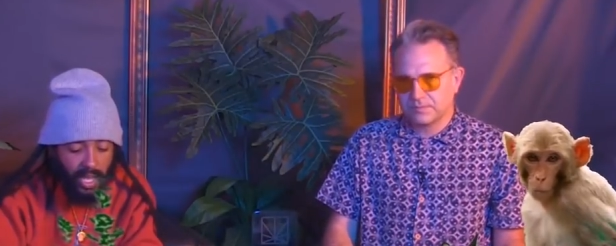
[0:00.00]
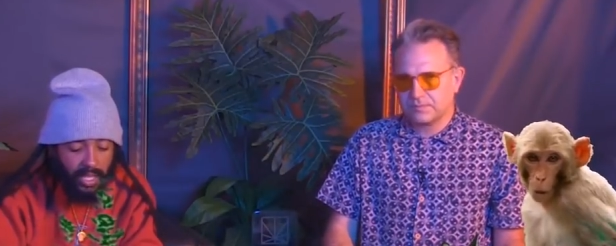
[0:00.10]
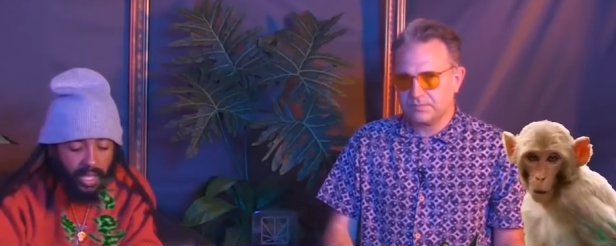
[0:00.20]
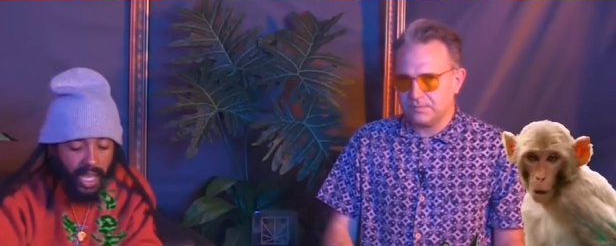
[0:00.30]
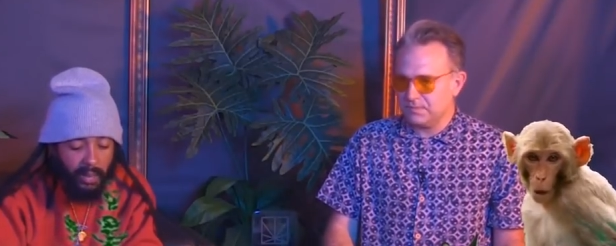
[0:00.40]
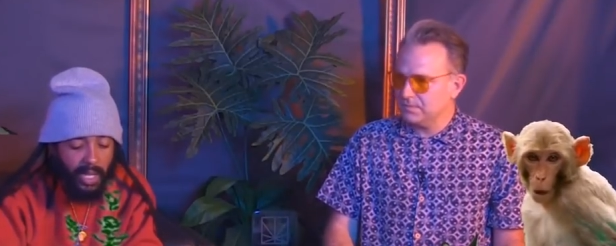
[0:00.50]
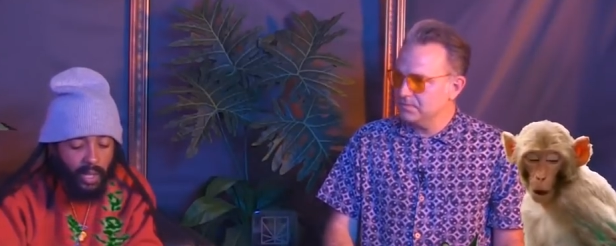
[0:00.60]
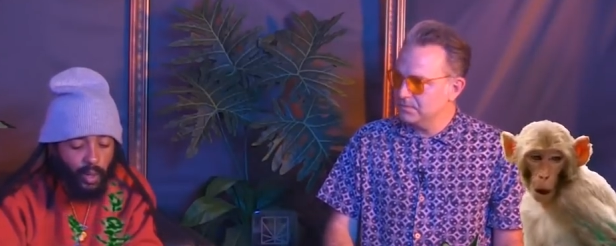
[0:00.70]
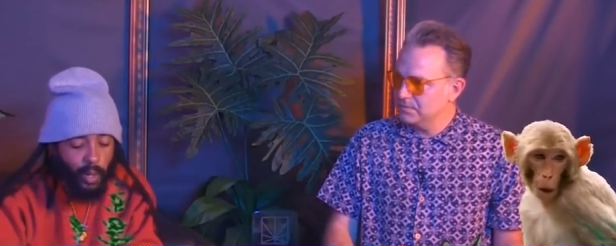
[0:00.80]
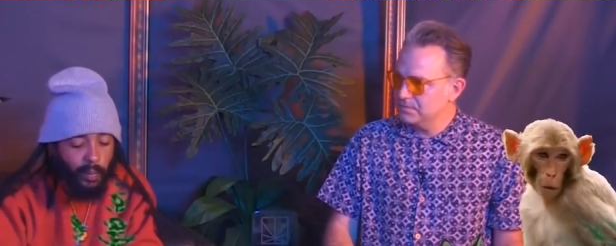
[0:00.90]
Speaker 1: and then I'm in
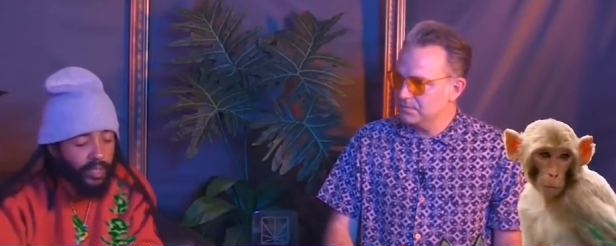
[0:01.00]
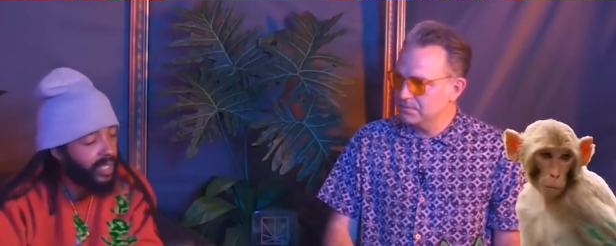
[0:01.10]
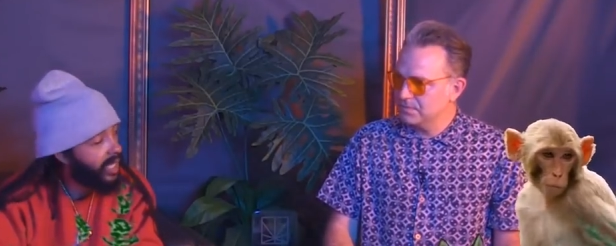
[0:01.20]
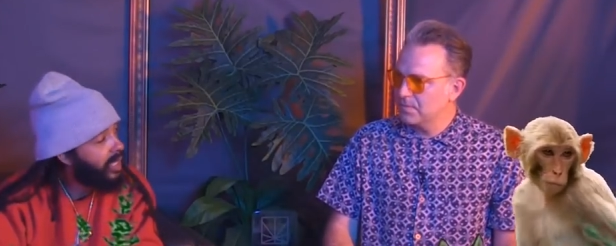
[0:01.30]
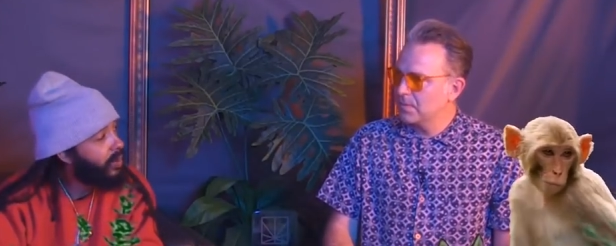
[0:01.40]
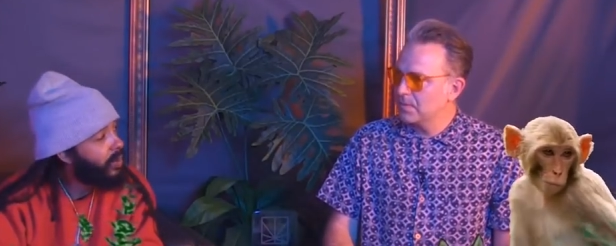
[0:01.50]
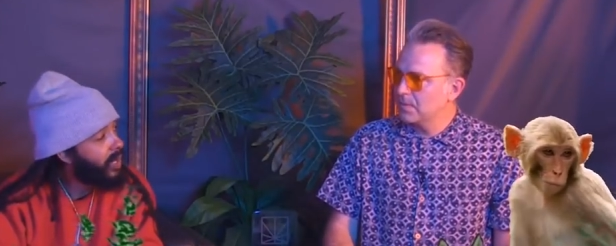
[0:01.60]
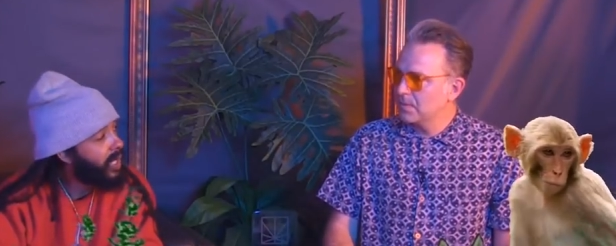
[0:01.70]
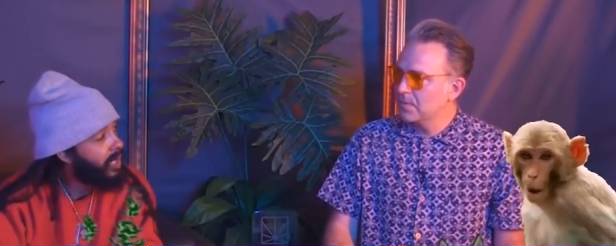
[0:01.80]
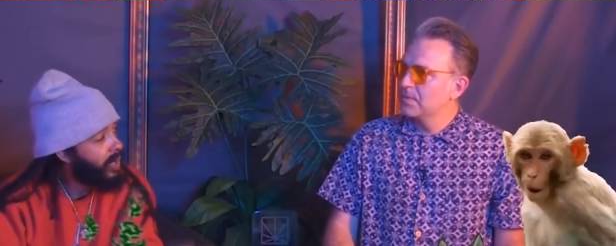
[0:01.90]
Europe for 6
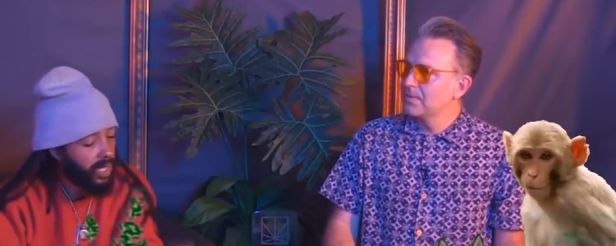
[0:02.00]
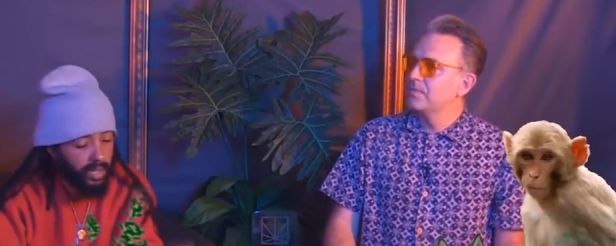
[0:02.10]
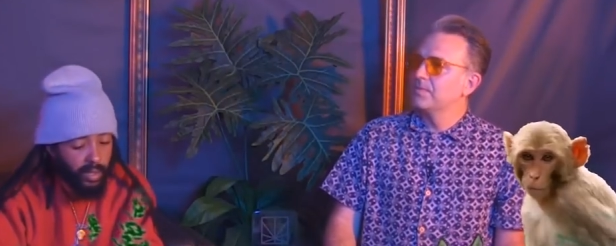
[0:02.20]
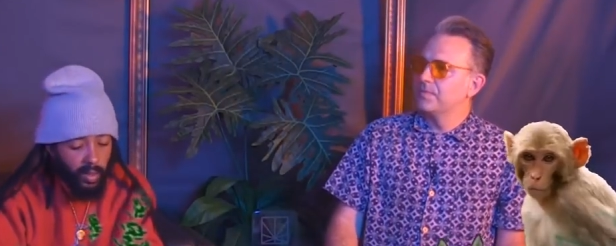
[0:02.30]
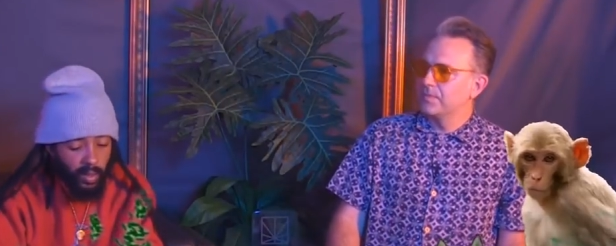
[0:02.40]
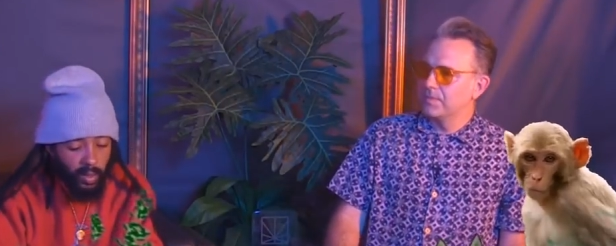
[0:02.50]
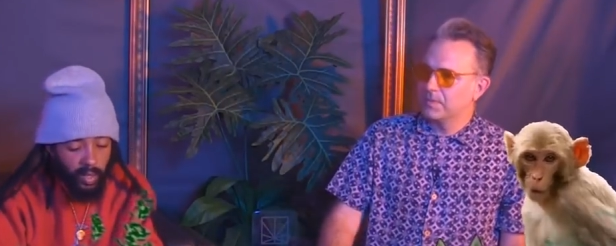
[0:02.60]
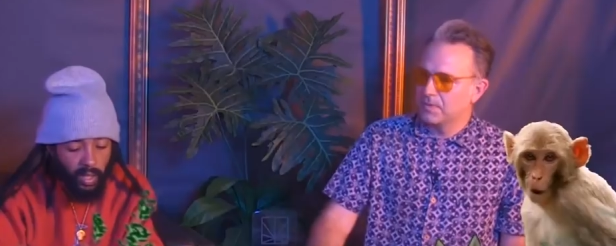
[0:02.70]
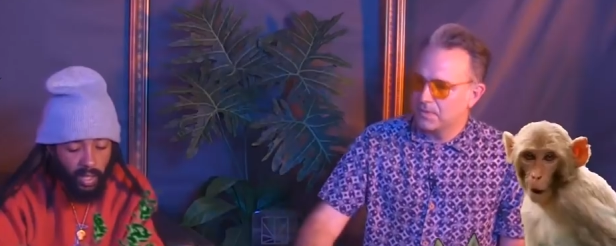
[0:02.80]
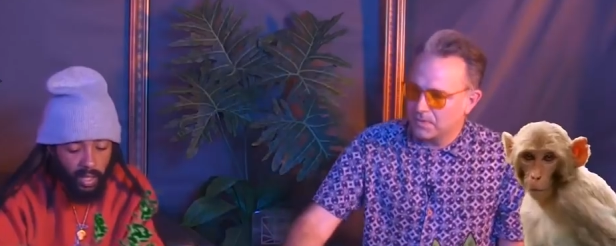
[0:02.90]
weeks touring. So
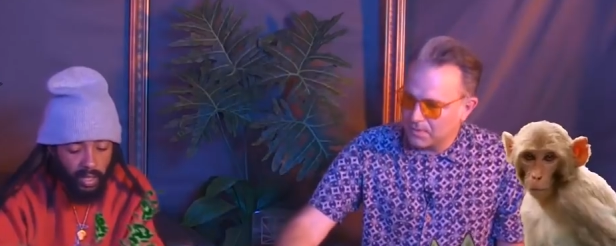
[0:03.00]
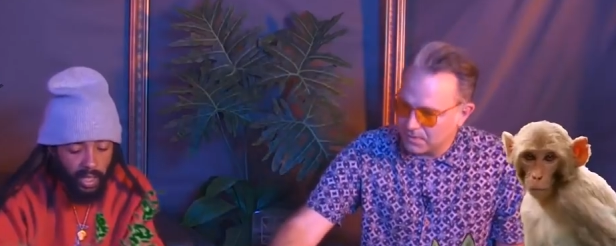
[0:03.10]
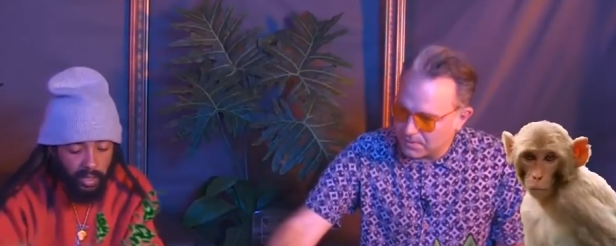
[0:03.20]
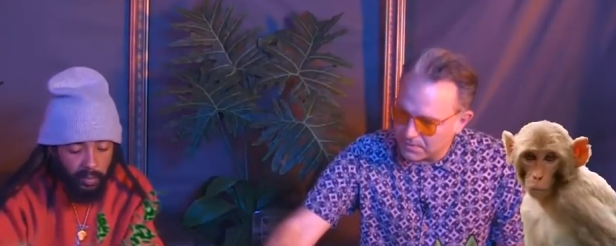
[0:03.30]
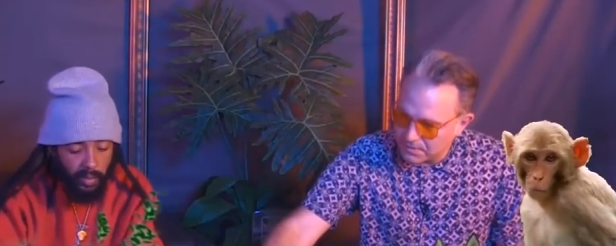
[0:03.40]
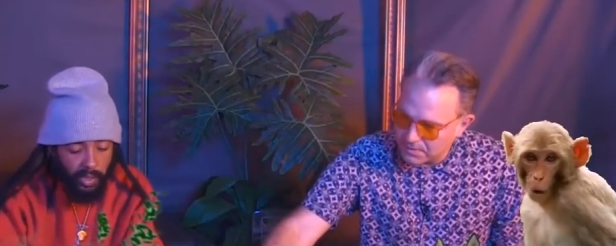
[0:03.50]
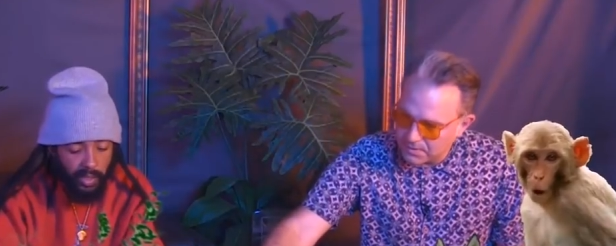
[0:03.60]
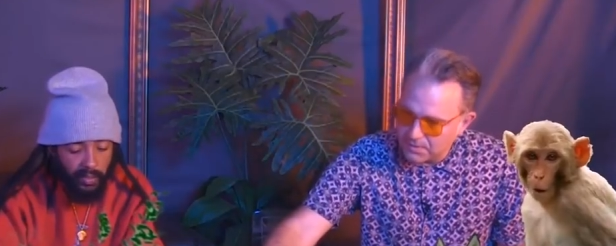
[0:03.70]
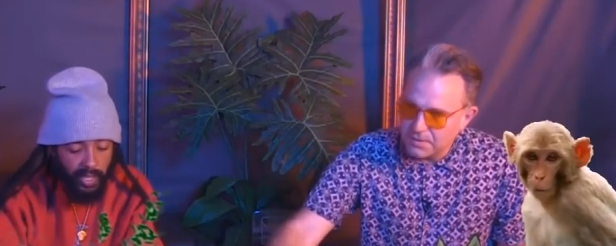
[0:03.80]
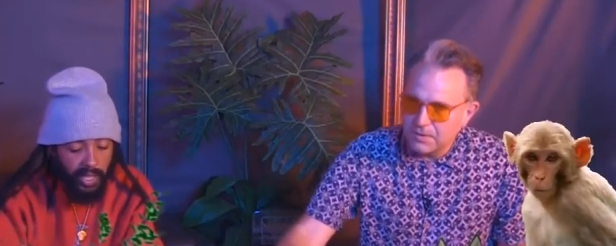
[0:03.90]
that's the
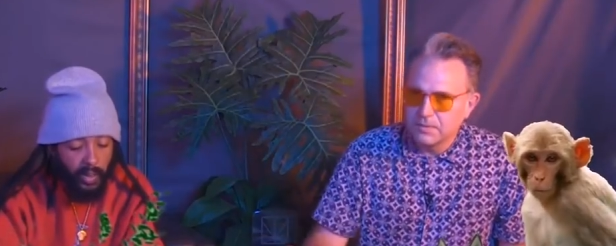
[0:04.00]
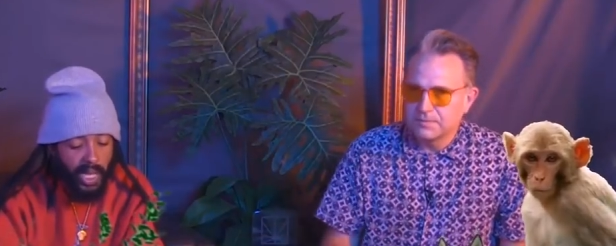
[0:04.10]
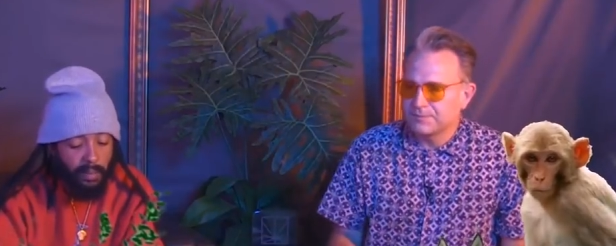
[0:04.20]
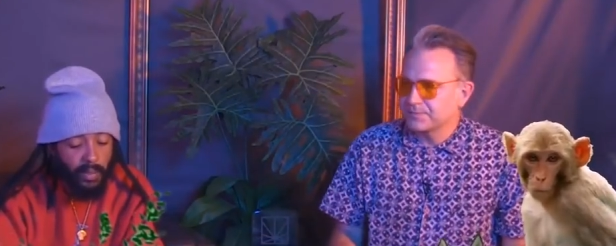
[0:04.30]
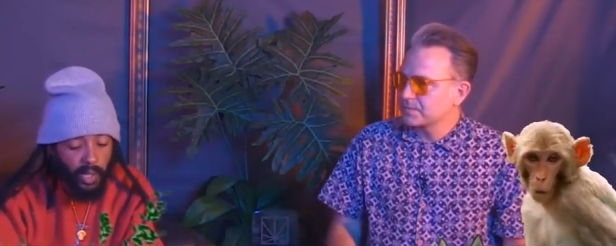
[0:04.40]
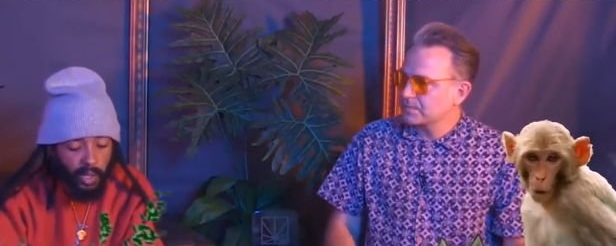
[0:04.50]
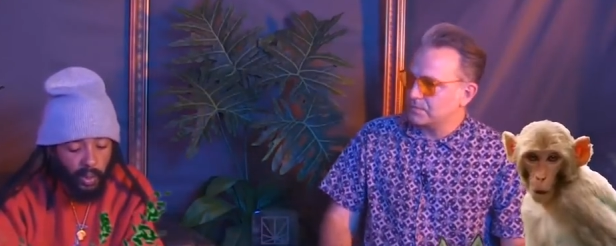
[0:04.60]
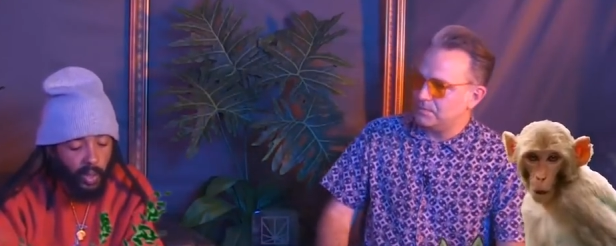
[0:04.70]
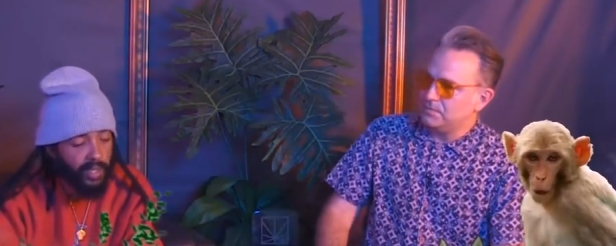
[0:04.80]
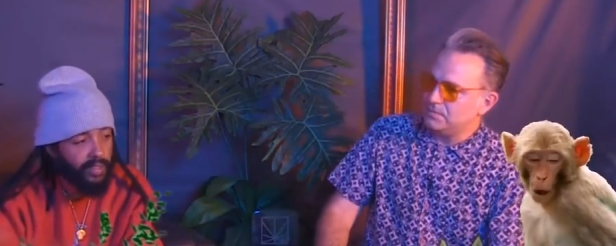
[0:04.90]
bunch of... And then when I'm done
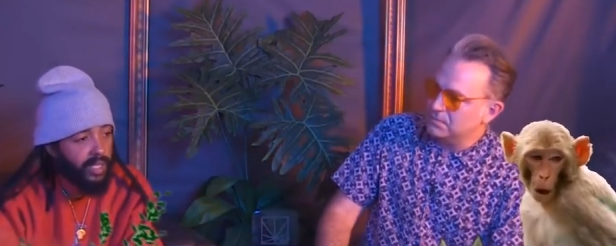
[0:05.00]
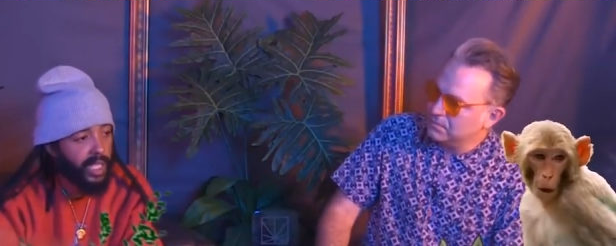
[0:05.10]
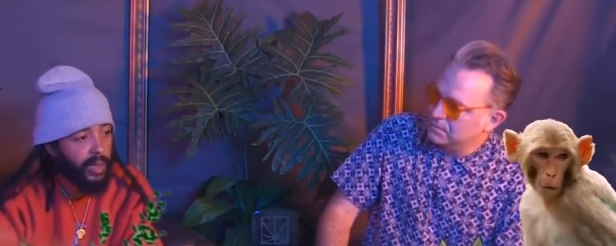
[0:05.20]
touring for